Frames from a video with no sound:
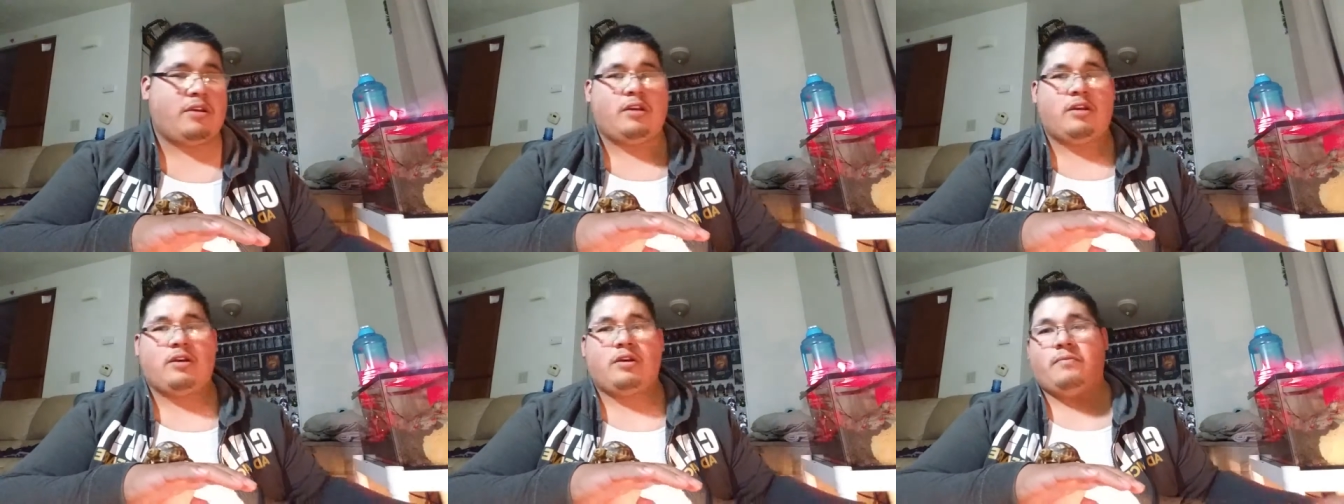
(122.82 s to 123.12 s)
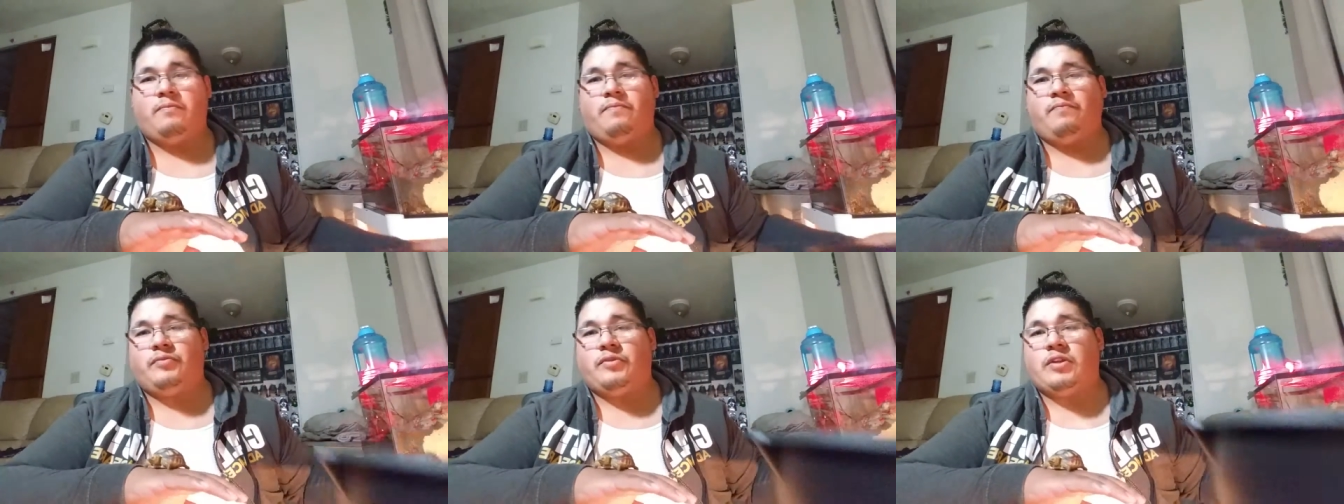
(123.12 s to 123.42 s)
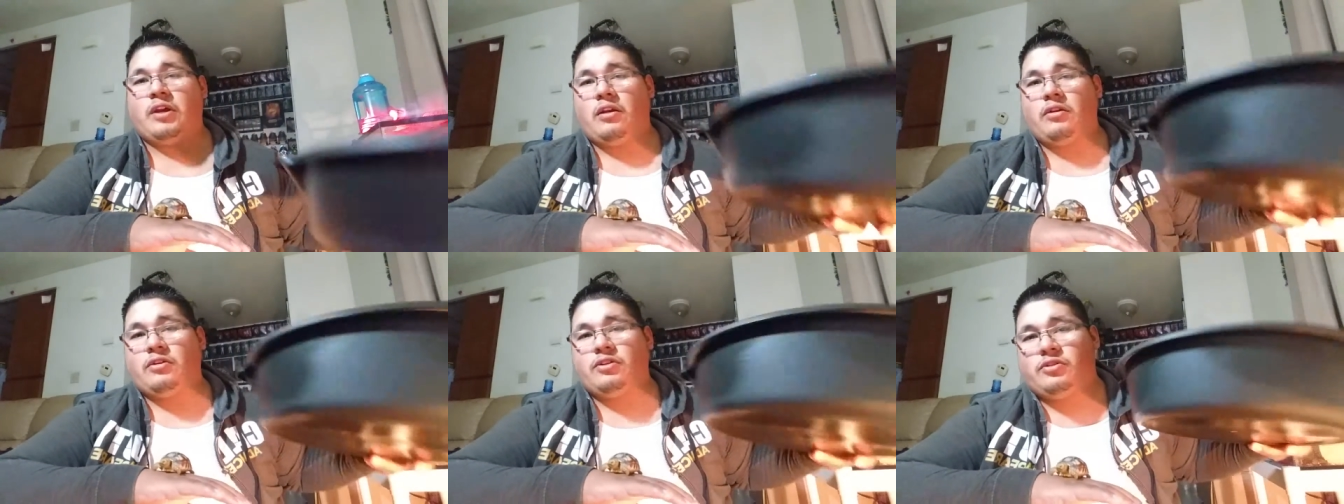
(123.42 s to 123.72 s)
the um,
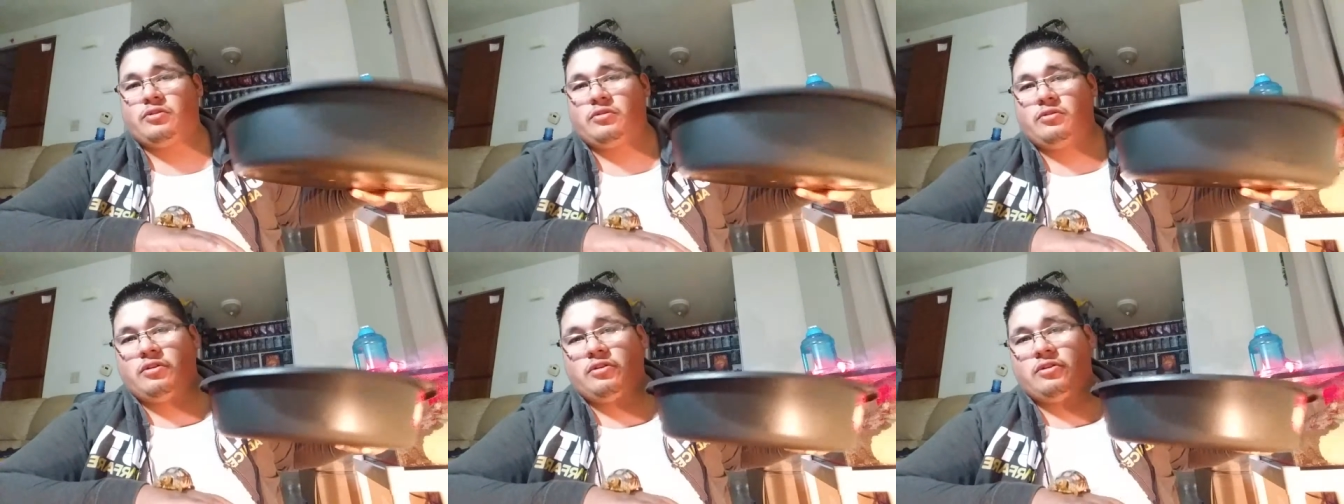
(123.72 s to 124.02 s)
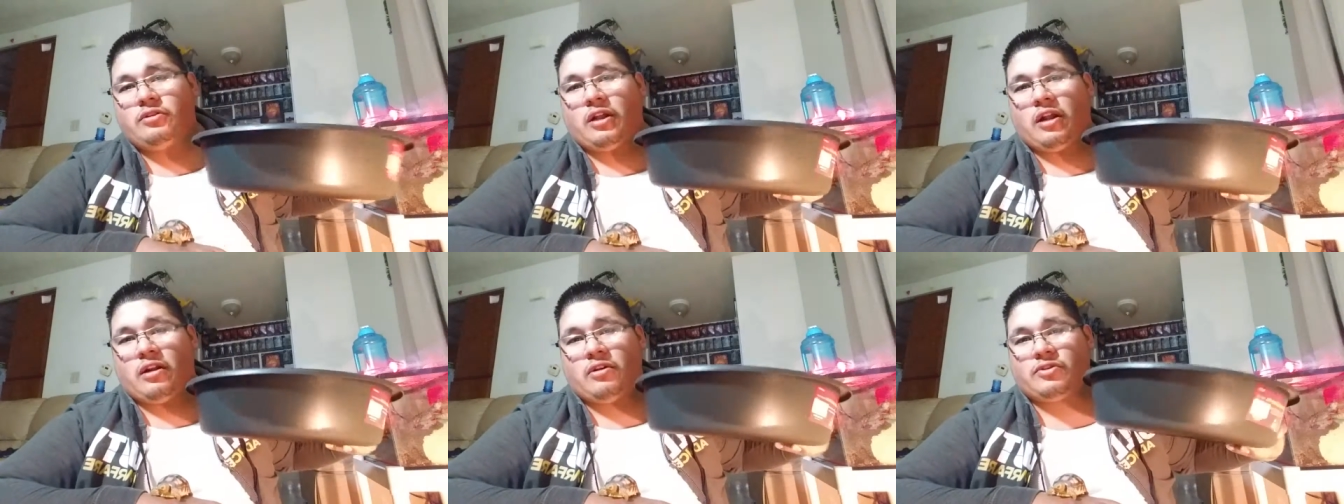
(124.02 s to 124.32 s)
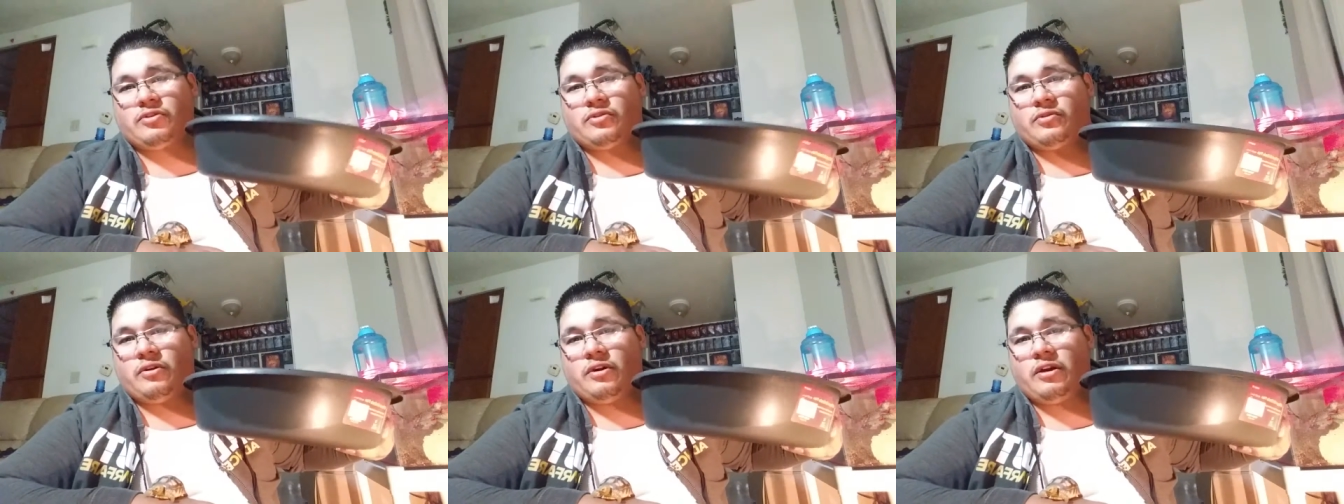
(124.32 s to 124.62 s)
dollar
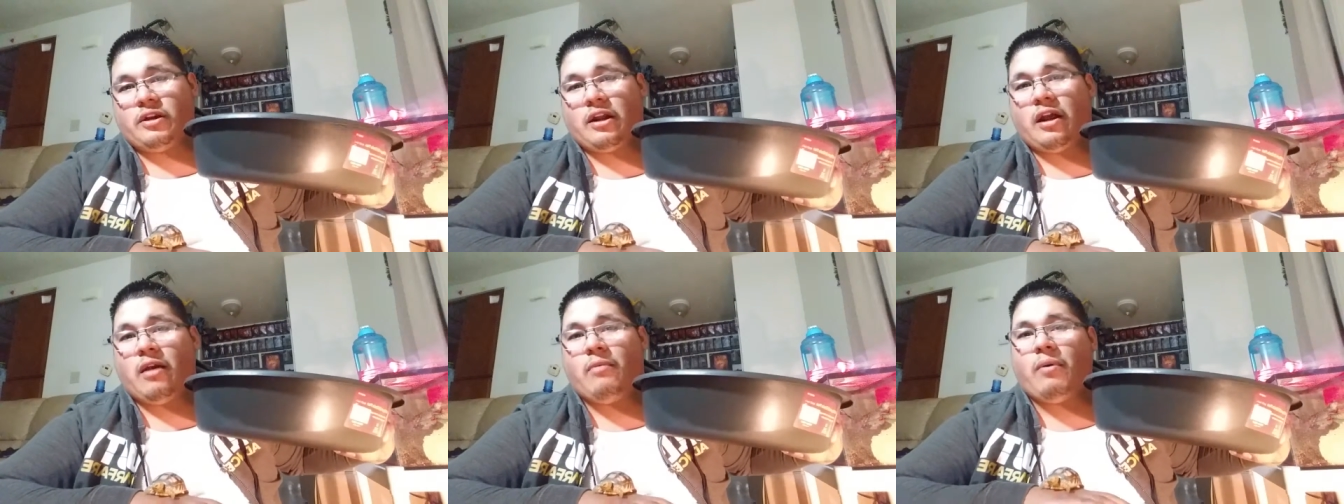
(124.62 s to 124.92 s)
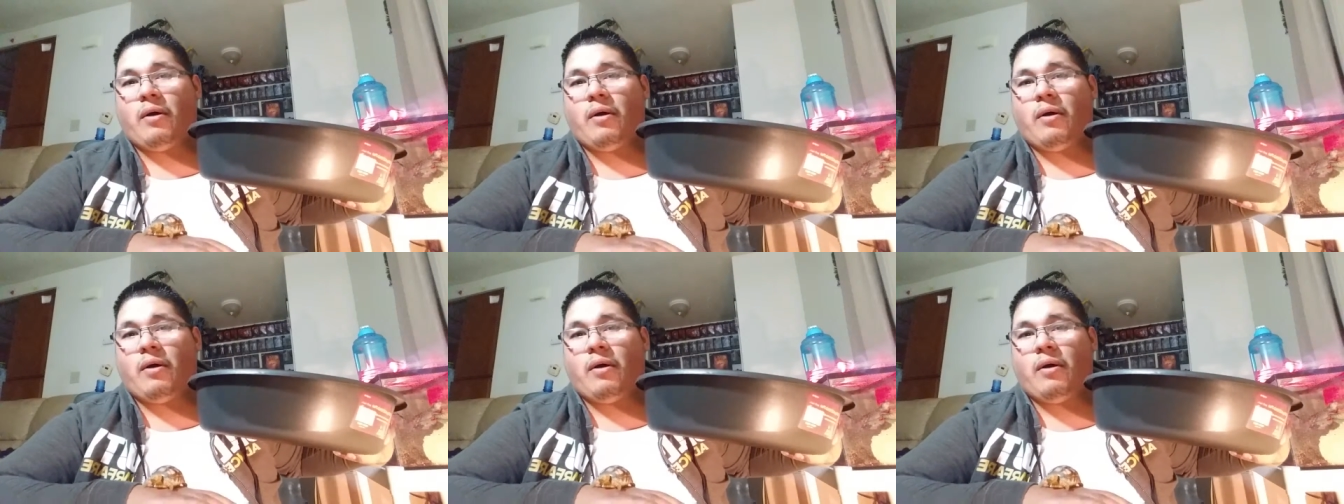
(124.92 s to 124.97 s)
dollar store and